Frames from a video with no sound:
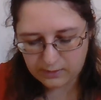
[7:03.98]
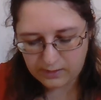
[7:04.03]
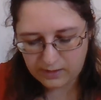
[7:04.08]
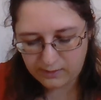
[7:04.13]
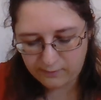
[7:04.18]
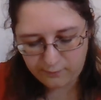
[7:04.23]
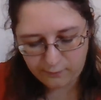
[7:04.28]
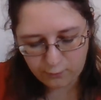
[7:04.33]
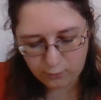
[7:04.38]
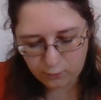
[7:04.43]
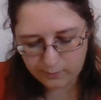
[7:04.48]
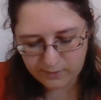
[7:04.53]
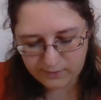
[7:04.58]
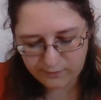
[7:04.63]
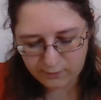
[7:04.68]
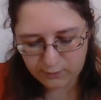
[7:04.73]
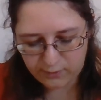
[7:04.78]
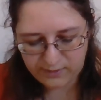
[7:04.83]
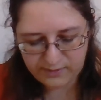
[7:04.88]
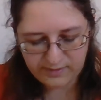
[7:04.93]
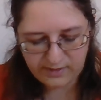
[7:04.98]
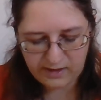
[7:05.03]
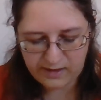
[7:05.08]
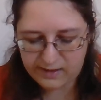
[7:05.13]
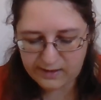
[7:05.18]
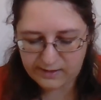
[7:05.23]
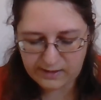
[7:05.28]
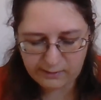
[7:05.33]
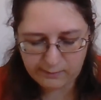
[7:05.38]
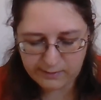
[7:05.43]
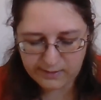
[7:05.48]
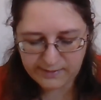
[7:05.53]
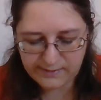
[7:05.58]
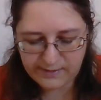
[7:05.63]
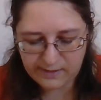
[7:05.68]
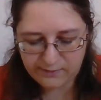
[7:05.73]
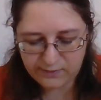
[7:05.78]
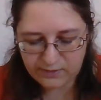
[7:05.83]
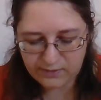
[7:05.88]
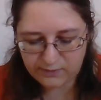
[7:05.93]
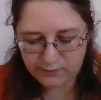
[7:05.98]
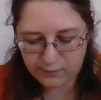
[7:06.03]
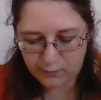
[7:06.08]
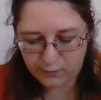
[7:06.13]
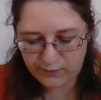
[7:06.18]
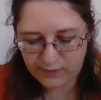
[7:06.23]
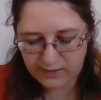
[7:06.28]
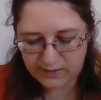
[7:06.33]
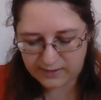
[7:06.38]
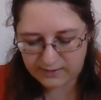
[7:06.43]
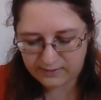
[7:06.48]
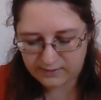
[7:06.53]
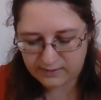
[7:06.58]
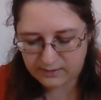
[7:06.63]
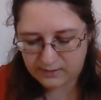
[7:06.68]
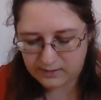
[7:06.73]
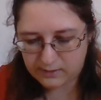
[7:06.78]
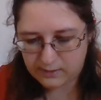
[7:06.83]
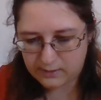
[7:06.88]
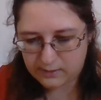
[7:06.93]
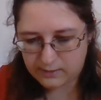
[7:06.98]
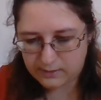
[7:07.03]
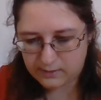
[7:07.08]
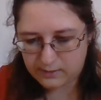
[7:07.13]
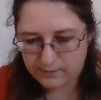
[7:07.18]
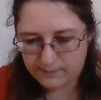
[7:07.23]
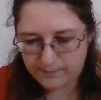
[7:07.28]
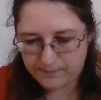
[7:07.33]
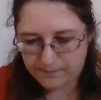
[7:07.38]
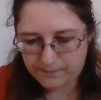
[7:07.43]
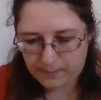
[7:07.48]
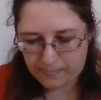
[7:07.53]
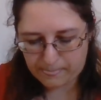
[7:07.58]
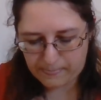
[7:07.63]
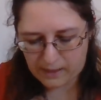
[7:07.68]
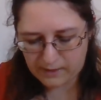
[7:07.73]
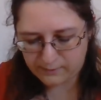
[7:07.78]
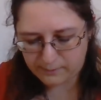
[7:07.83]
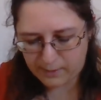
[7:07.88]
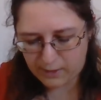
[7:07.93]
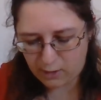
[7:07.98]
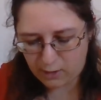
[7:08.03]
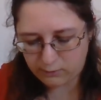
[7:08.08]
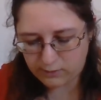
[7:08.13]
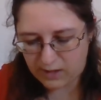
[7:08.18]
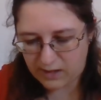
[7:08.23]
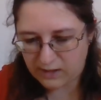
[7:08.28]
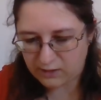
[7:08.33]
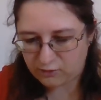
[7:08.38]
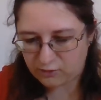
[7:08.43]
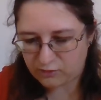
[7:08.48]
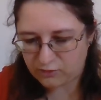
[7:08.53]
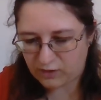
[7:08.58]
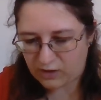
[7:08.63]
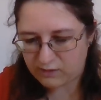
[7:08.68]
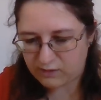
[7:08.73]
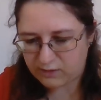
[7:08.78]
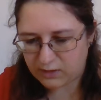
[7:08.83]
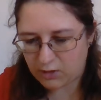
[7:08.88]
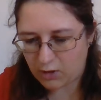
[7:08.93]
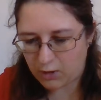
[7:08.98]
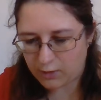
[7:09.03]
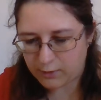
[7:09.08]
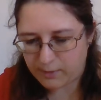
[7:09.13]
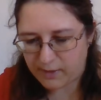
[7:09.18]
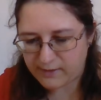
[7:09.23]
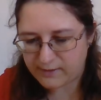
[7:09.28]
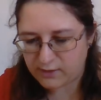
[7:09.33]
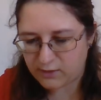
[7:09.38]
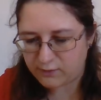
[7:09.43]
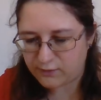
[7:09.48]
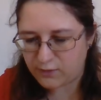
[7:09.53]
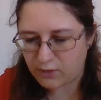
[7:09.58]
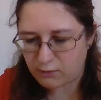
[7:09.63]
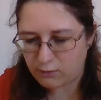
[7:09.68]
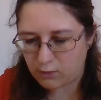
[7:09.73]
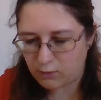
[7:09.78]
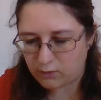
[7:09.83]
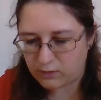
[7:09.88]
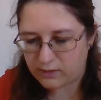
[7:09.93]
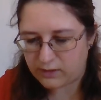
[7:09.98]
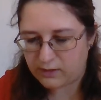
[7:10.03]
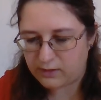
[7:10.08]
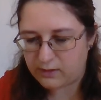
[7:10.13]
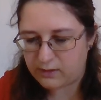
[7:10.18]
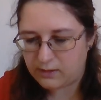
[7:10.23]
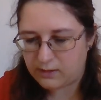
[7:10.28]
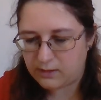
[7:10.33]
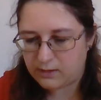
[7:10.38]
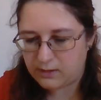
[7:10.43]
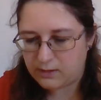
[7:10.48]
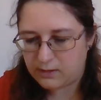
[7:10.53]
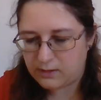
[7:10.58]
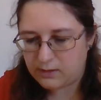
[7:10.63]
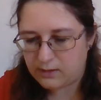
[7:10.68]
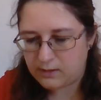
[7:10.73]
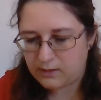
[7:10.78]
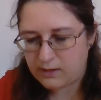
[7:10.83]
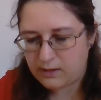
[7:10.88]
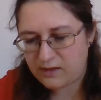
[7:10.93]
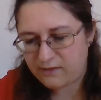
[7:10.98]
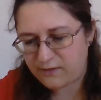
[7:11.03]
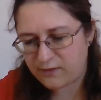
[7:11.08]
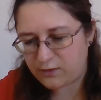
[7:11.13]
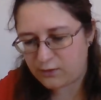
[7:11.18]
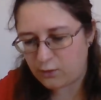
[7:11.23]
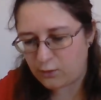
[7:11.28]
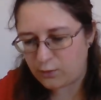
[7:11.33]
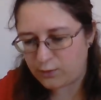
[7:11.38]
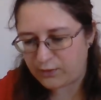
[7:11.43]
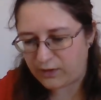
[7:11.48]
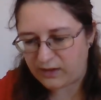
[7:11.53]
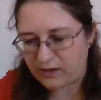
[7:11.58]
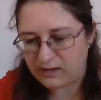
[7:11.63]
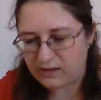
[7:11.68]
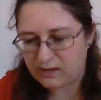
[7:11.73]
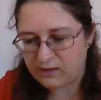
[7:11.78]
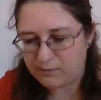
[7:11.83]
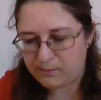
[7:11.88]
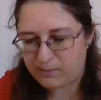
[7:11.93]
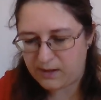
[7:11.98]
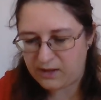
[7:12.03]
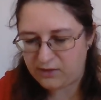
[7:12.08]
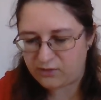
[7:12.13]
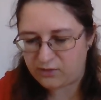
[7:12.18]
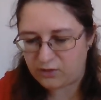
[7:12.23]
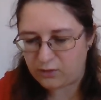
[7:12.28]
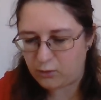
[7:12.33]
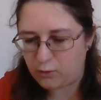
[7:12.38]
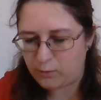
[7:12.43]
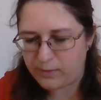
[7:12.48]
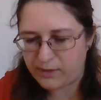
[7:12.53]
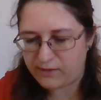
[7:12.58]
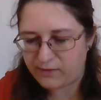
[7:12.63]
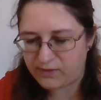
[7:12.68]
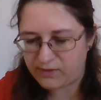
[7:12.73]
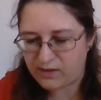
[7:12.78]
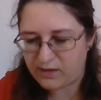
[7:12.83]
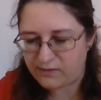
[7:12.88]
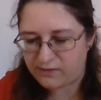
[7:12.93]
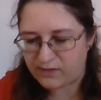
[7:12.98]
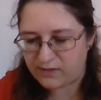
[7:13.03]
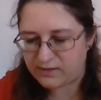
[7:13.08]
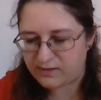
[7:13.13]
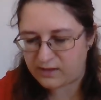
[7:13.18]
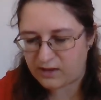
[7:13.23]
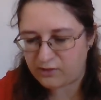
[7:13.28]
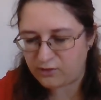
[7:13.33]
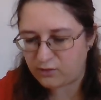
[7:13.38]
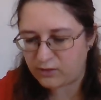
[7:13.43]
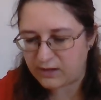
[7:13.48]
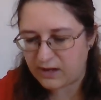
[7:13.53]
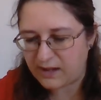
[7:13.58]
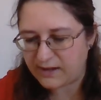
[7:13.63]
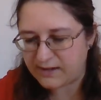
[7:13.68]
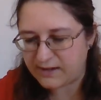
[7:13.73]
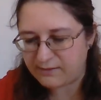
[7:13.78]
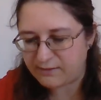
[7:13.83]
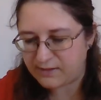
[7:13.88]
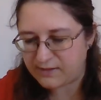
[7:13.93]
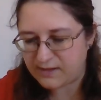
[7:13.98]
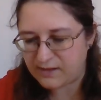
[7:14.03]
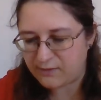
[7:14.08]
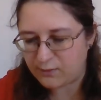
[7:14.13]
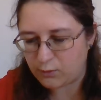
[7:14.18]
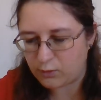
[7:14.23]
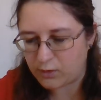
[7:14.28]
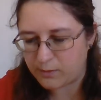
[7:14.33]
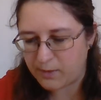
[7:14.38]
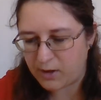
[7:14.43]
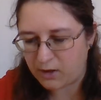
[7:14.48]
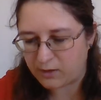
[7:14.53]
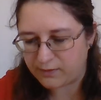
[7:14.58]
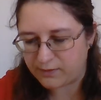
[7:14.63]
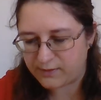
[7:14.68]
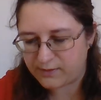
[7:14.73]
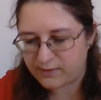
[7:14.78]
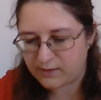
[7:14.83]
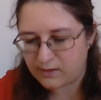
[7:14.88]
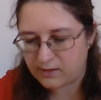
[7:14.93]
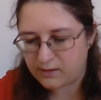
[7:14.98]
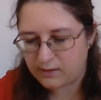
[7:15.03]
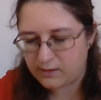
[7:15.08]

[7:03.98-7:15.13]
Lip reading: Inform me of your desire, and I will endeavour to fulfil it. As my own agent, I regard myself no longer. If, as yours, I can give pleasure or be of service, I shall gladly receive your commands.